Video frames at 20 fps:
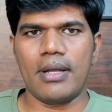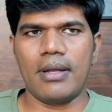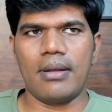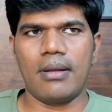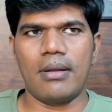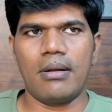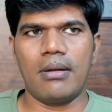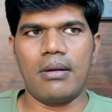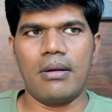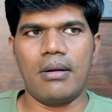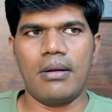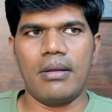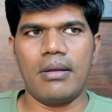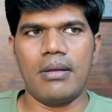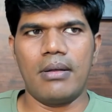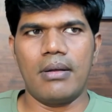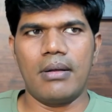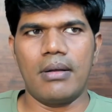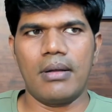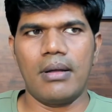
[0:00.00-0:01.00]
uh,
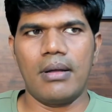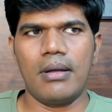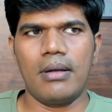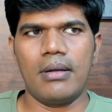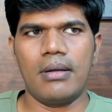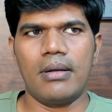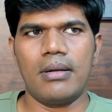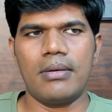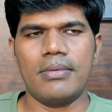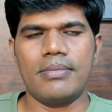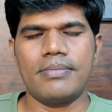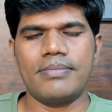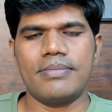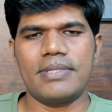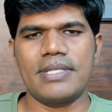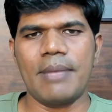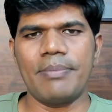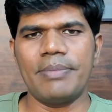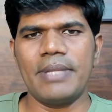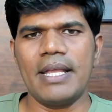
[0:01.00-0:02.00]
uh,
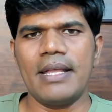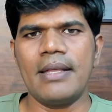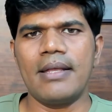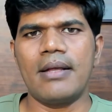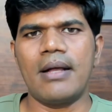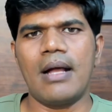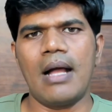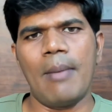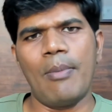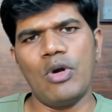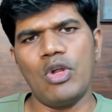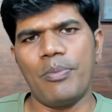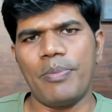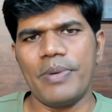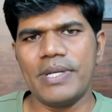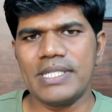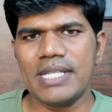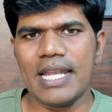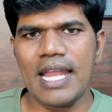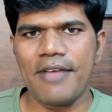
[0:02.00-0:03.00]
something about your
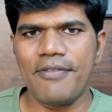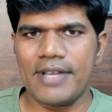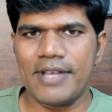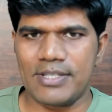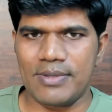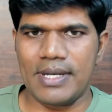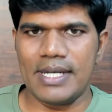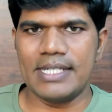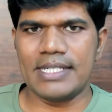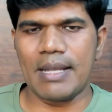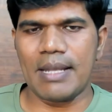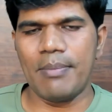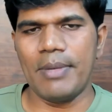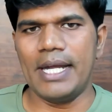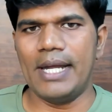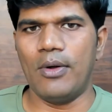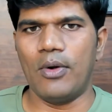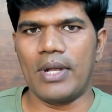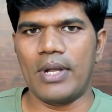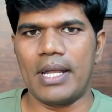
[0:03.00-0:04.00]
personal life as well. It's
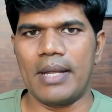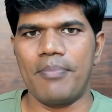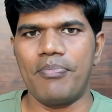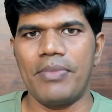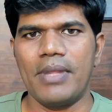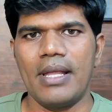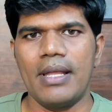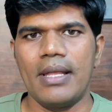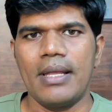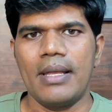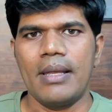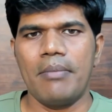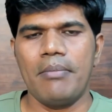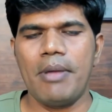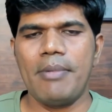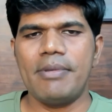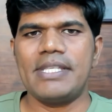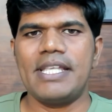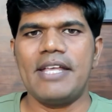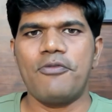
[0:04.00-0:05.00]
completely okay.
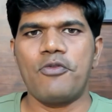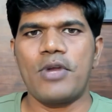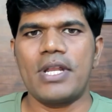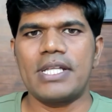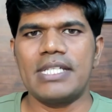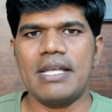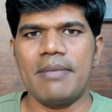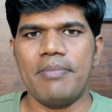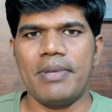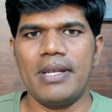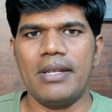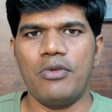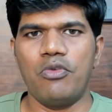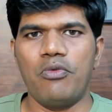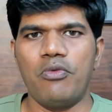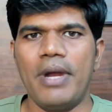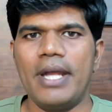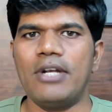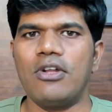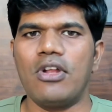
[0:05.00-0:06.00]
Maybe say for example you
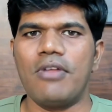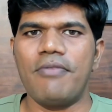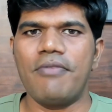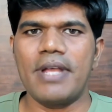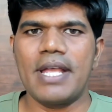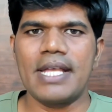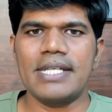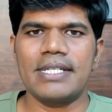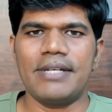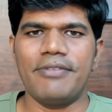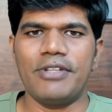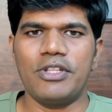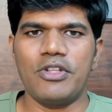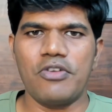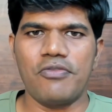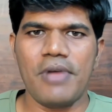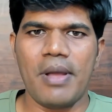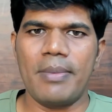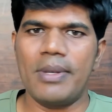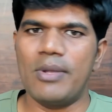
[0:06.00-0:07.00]
went on a vacation with
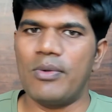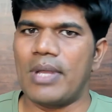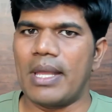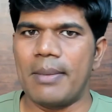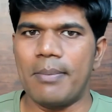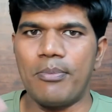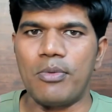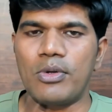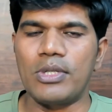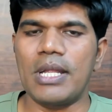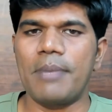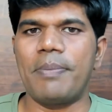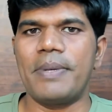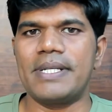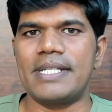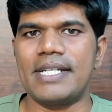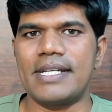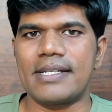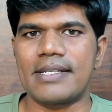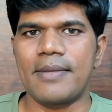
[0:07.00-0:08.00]
your family, you can put that
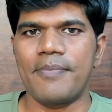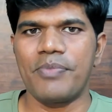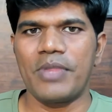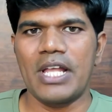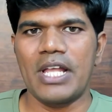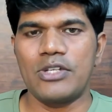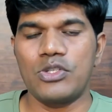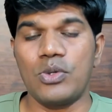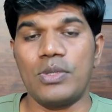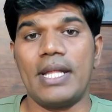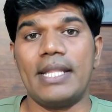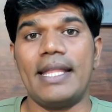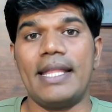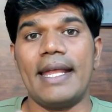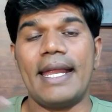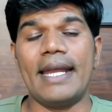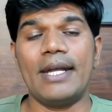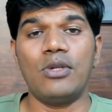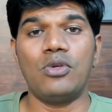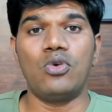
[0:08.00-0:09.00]
pictures so that they
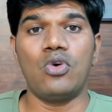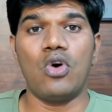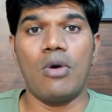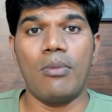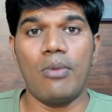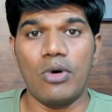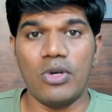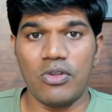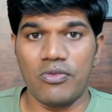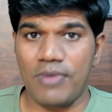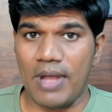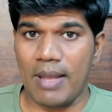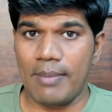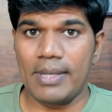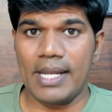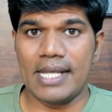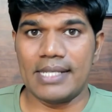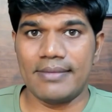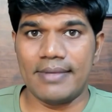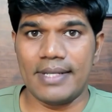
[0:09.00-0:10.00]
get to know about your
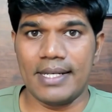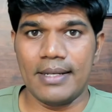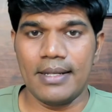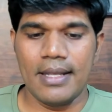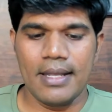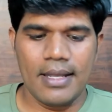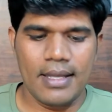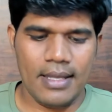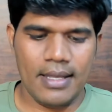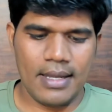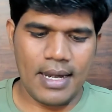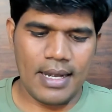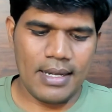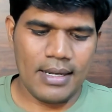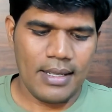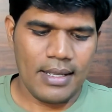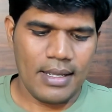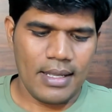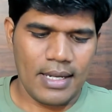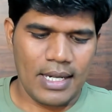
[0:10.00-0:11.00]
family as well, right?
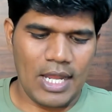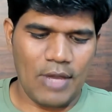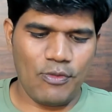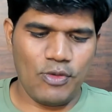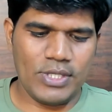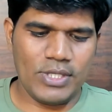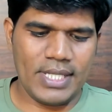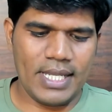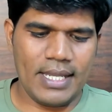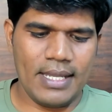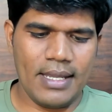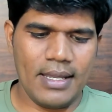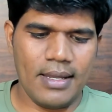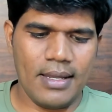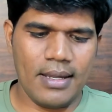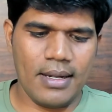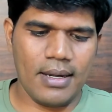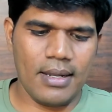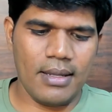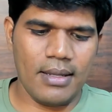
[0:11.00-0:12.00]
Now if you see
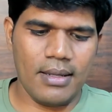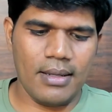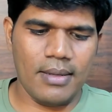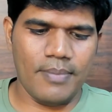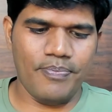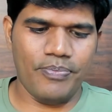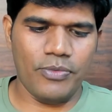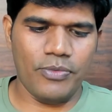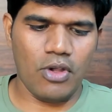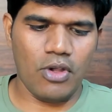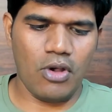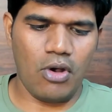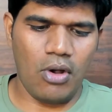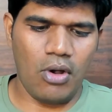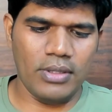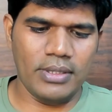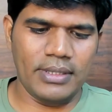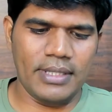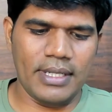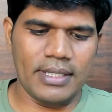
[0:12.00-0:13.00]
here, uh,
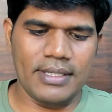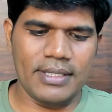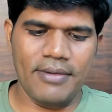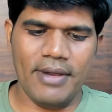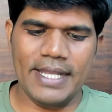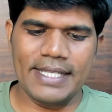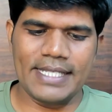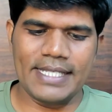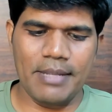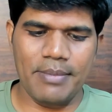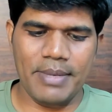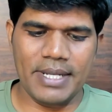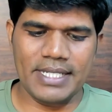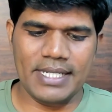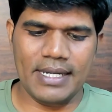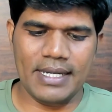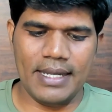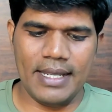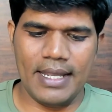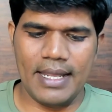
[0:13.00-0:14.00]
on the Diwali
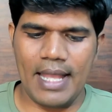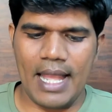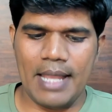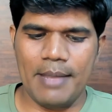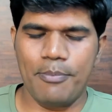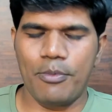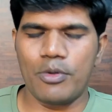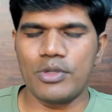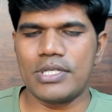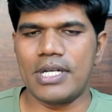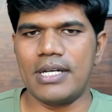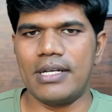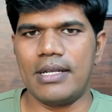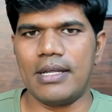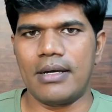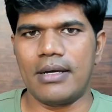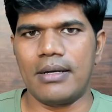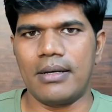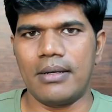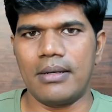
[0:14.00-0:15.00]
celebration day I posted
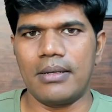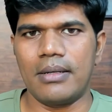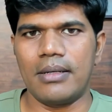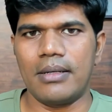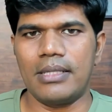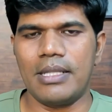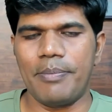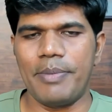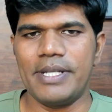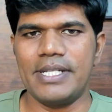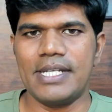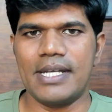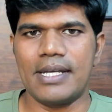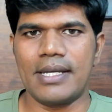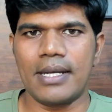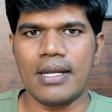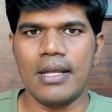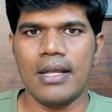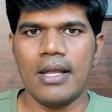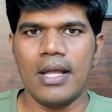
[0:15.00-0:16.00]
uh, the
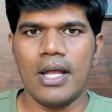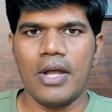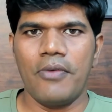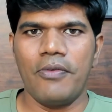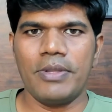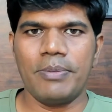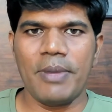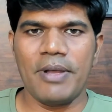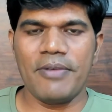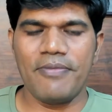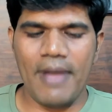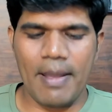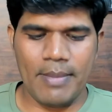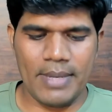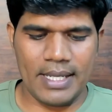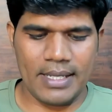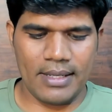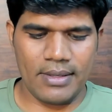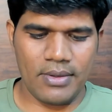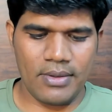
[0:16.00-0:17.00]
picture with my
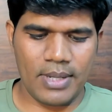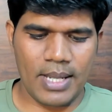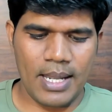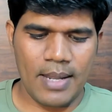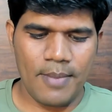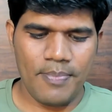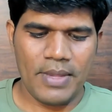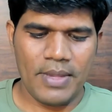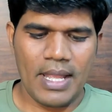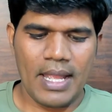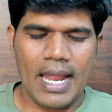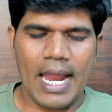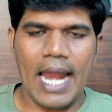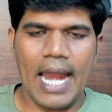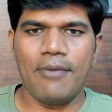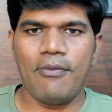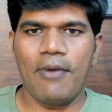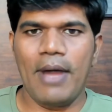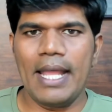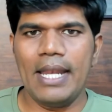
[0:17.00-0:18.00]
family. Okay,
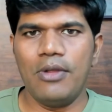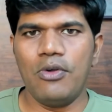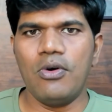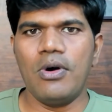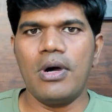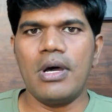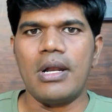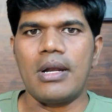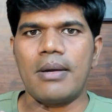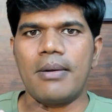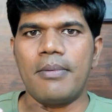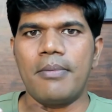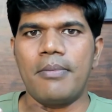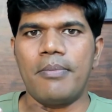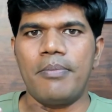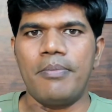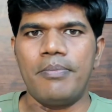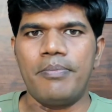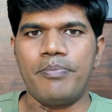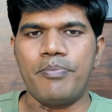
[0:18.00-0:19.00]
and while you are
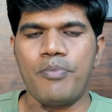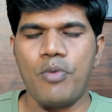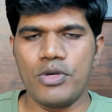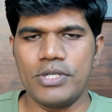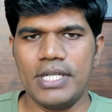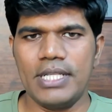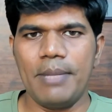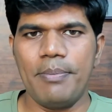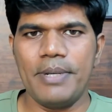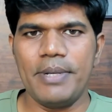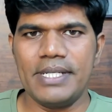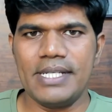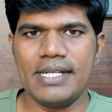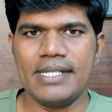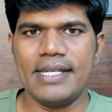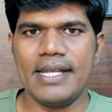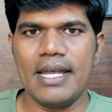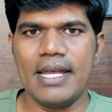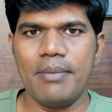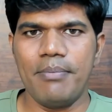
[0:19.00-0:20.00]
posting the
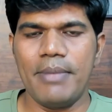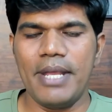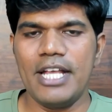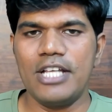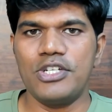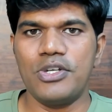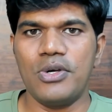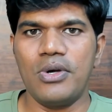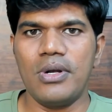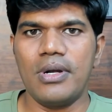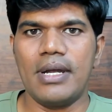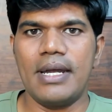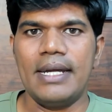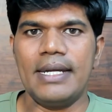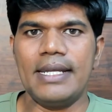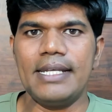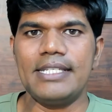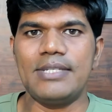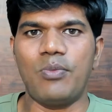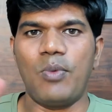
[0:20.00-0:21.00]
pictures here, make sure
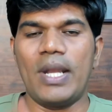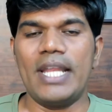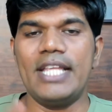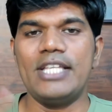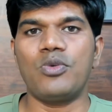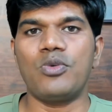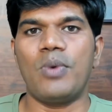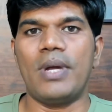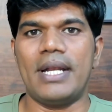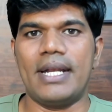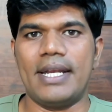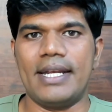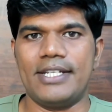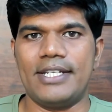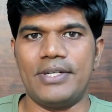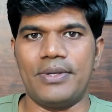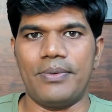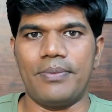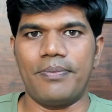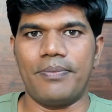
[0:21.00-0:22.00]
it is one is to one
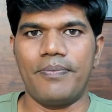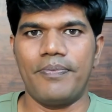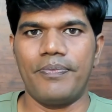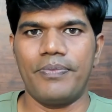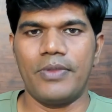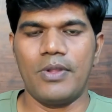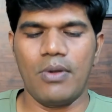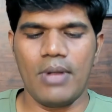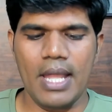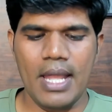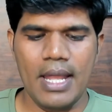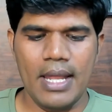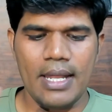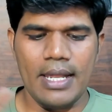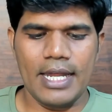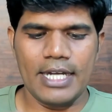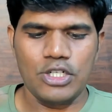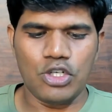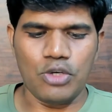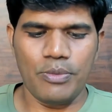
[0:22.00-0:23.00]
ratio. Okay,
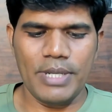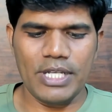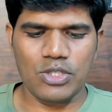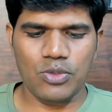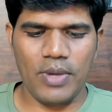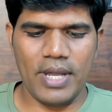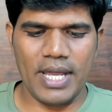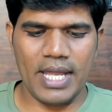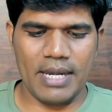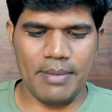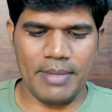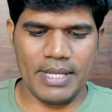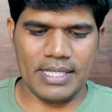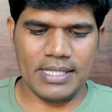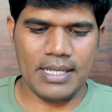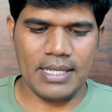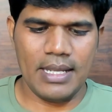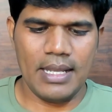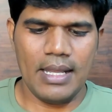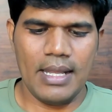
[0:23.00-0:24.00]
it should be a square
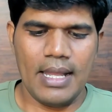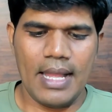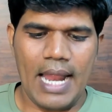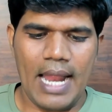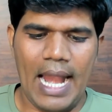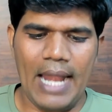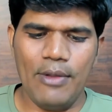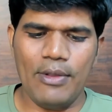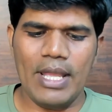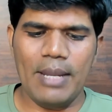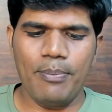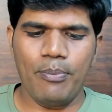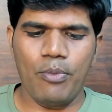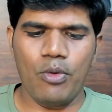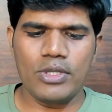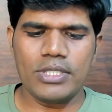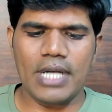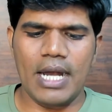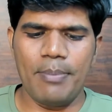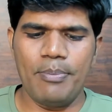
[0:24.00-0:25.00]
image, and you can
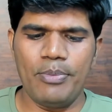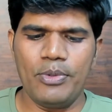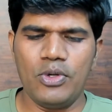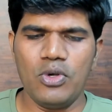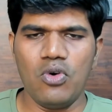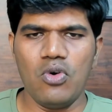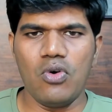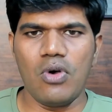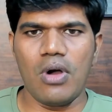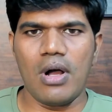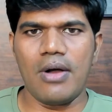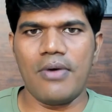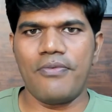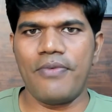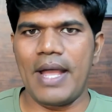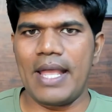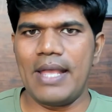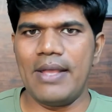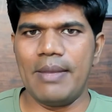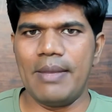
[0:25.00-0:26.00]
post up to uh,
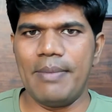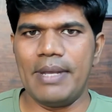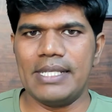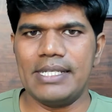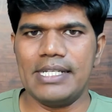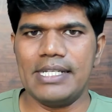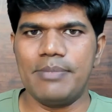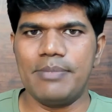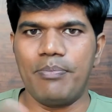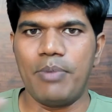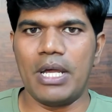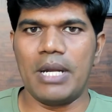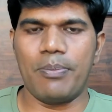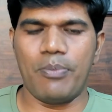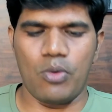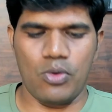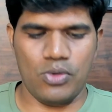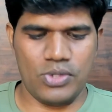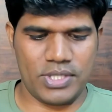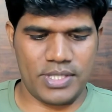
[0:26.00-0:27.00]
five images per
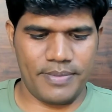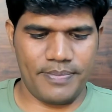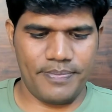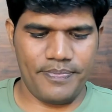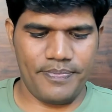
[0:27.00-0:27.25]
post,